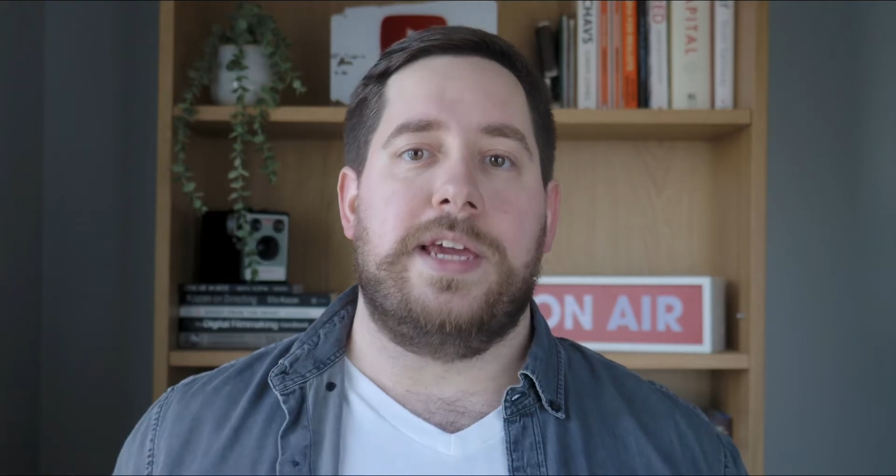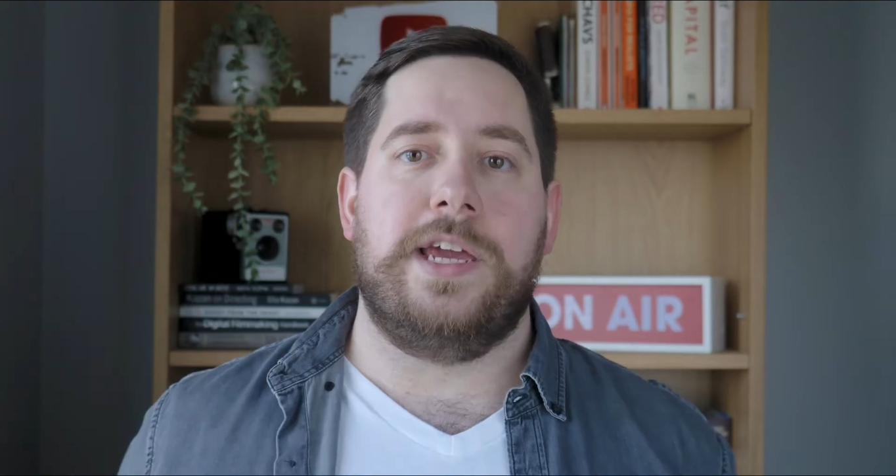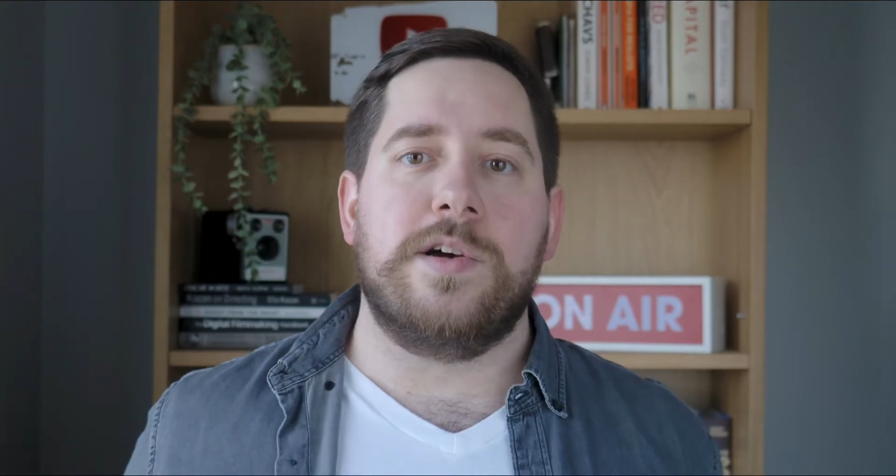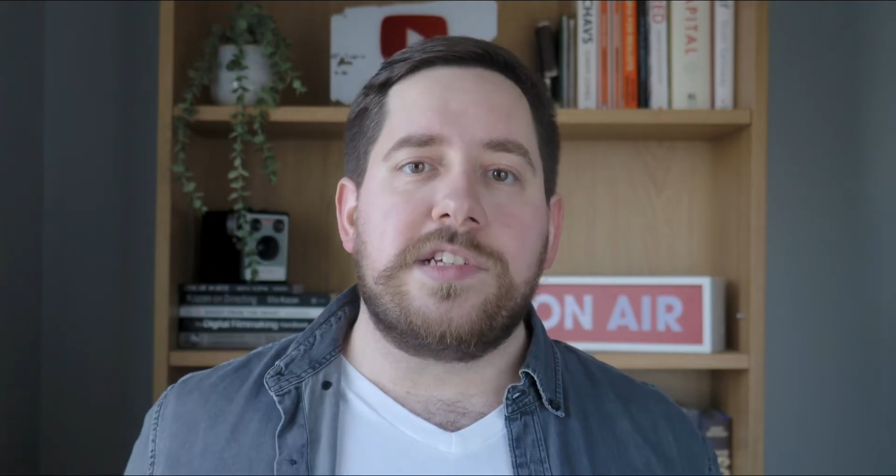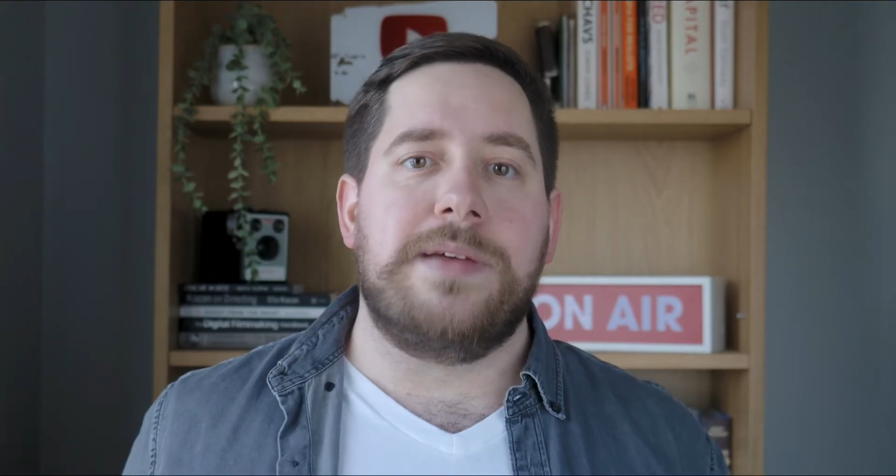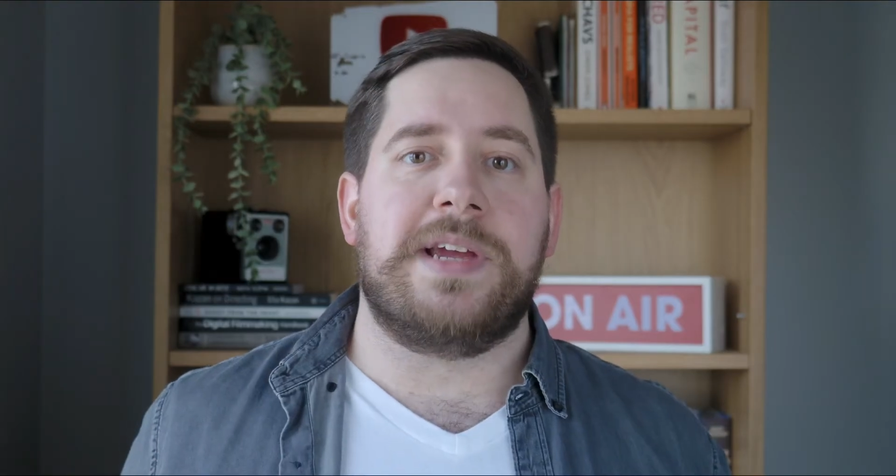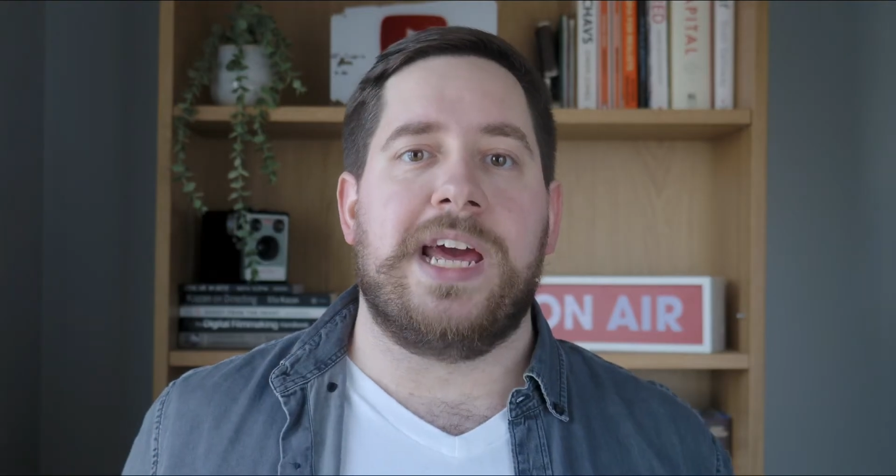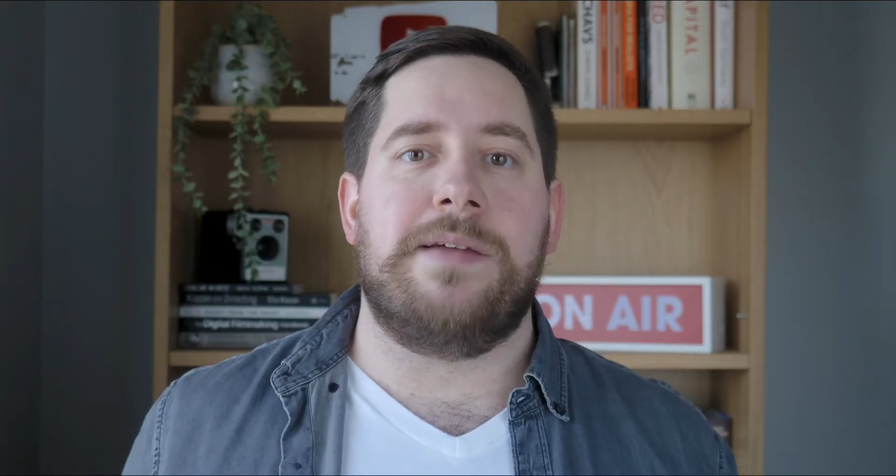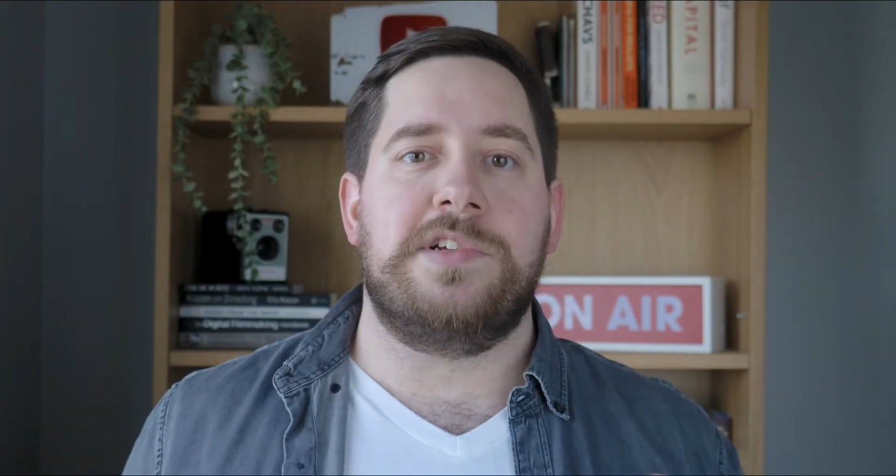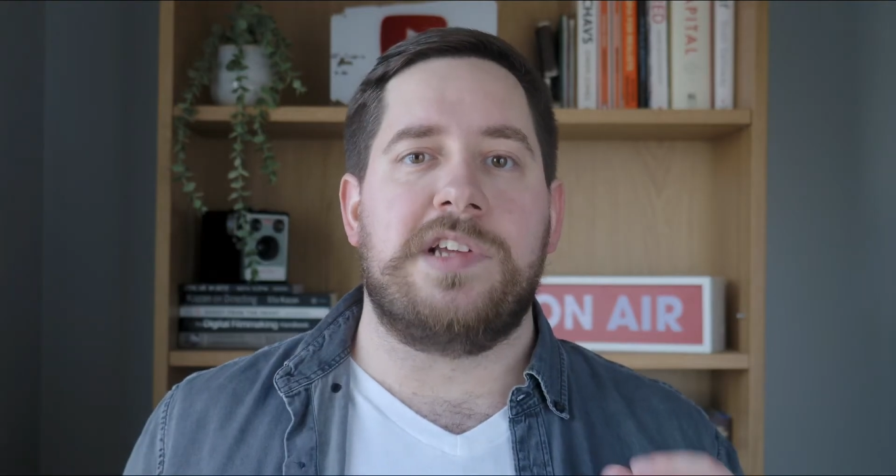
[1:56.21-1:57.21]
EOS M
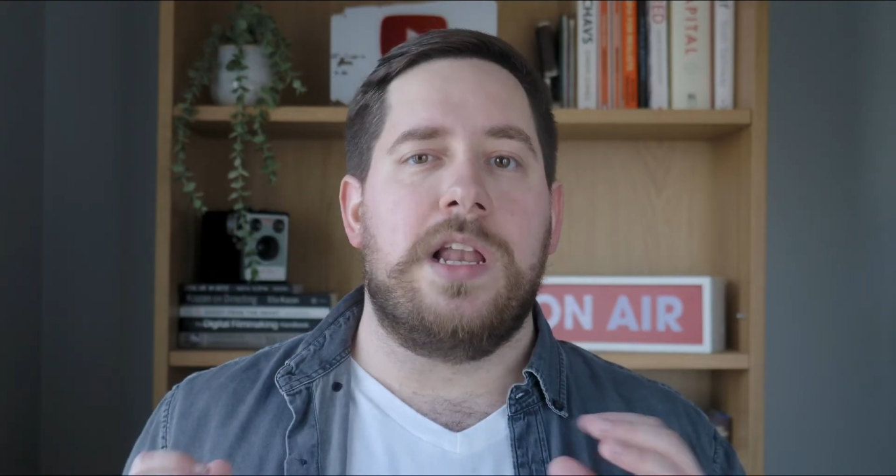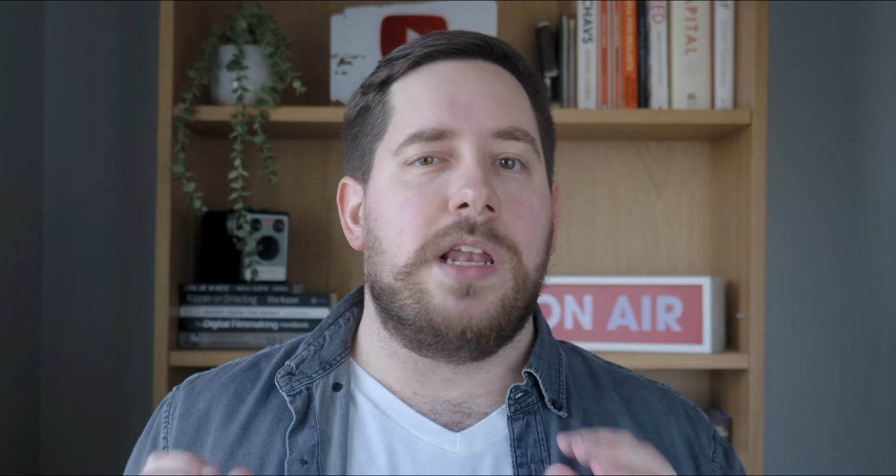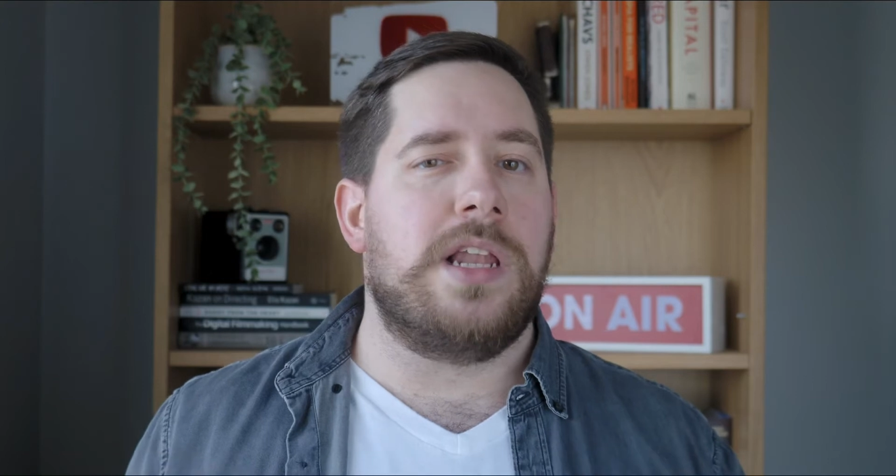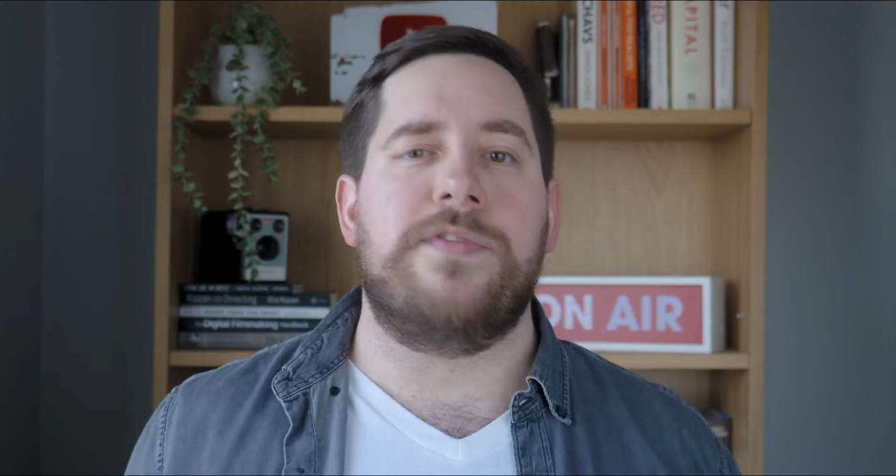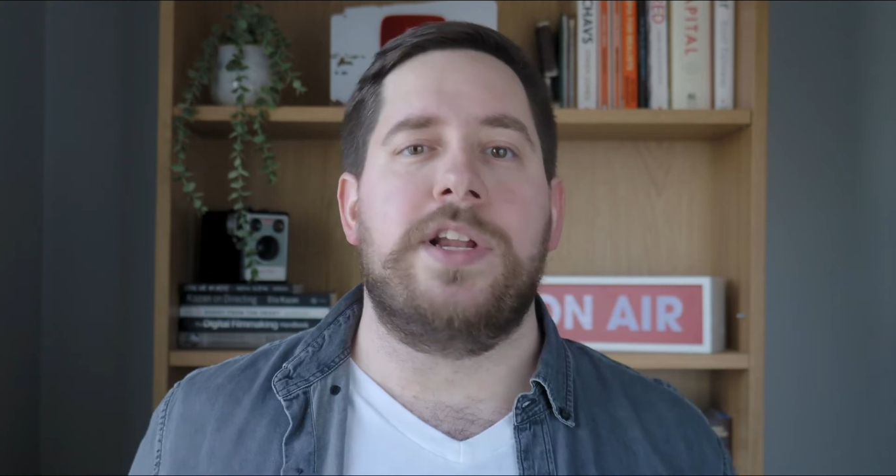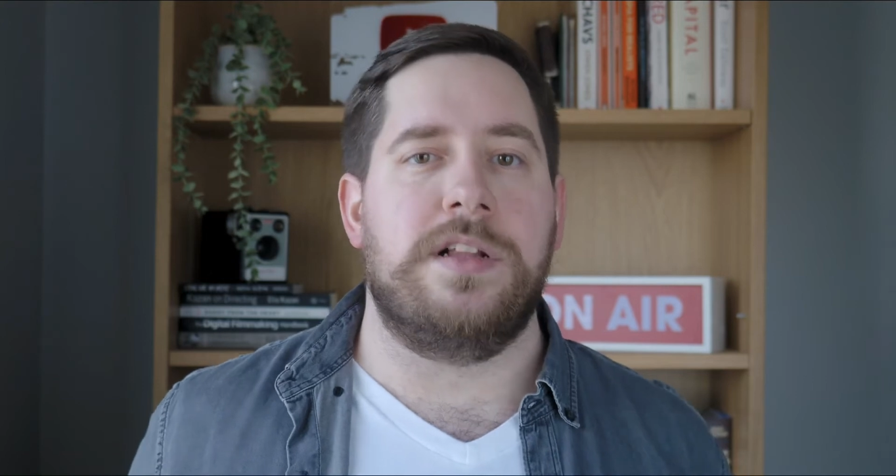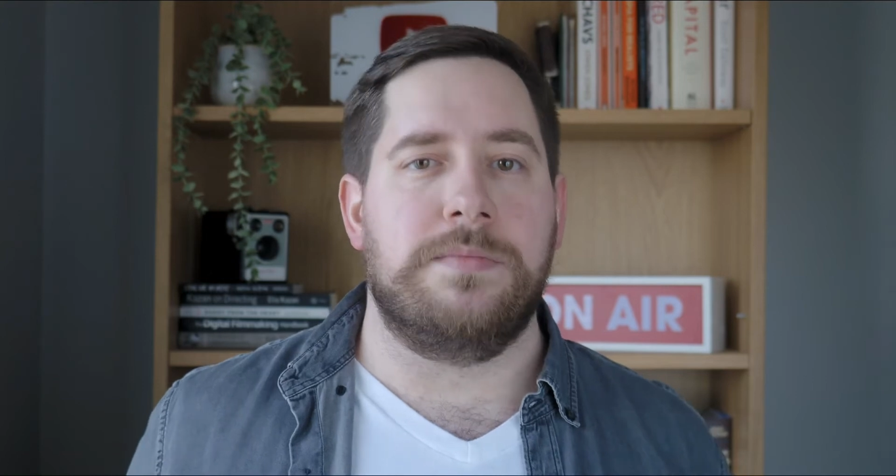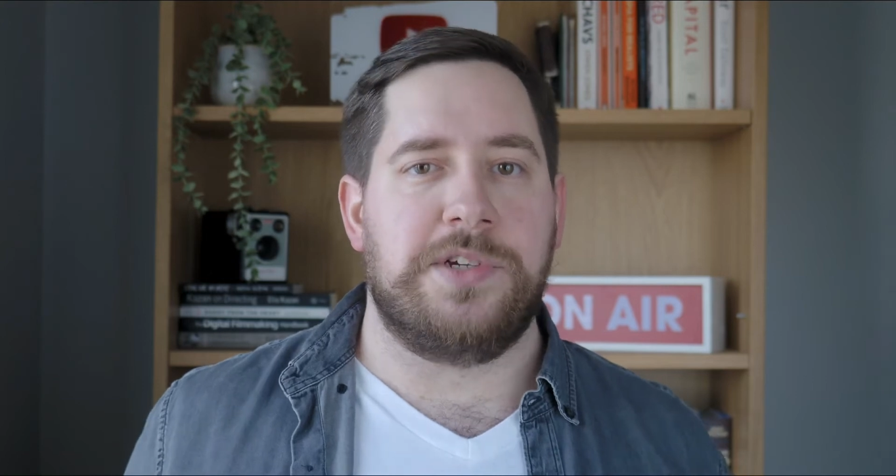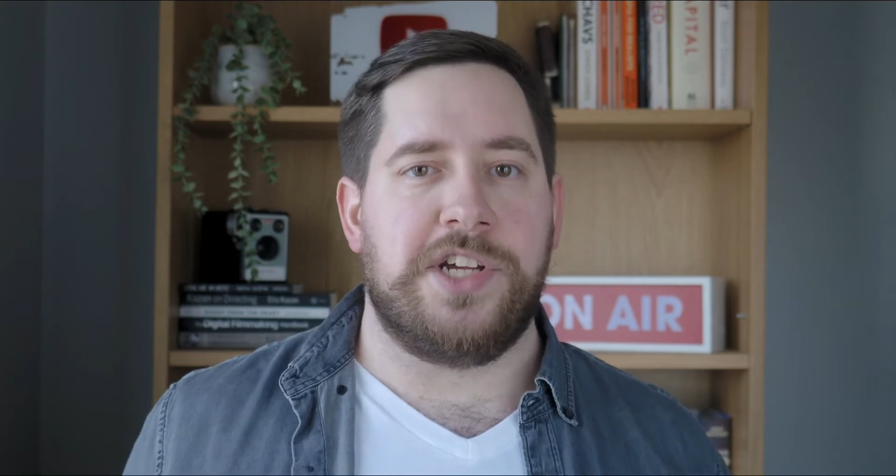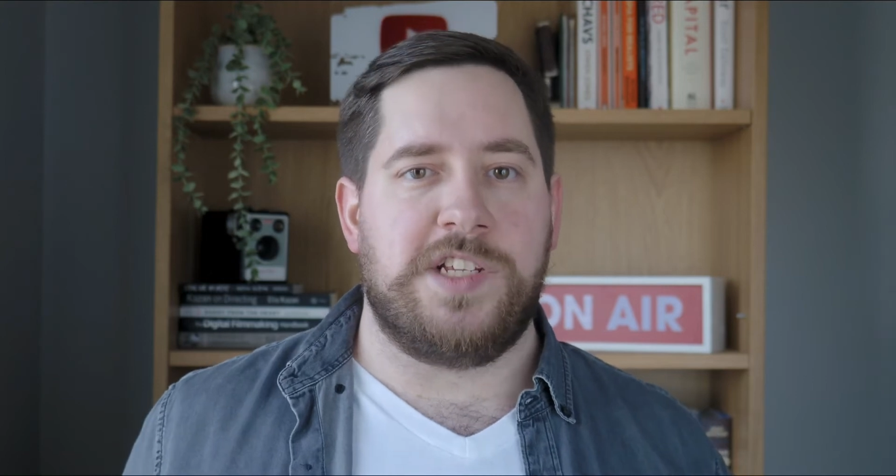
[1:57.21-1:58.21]
cameras are lovely little
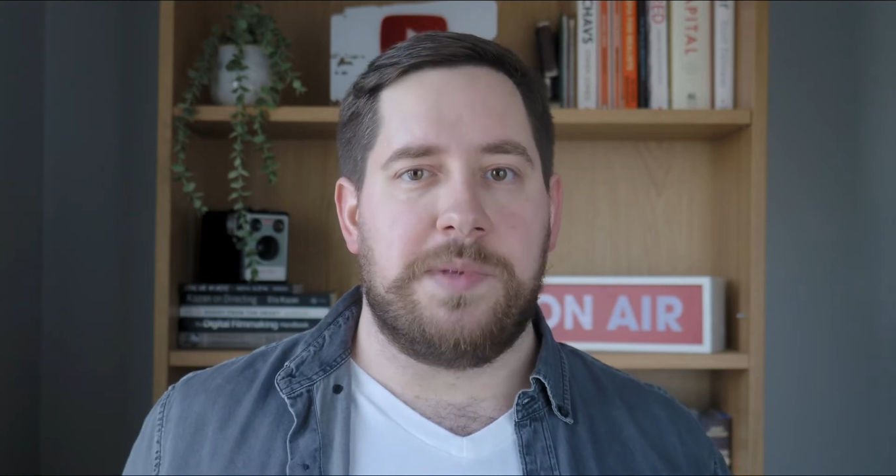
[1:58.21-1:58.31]
machines,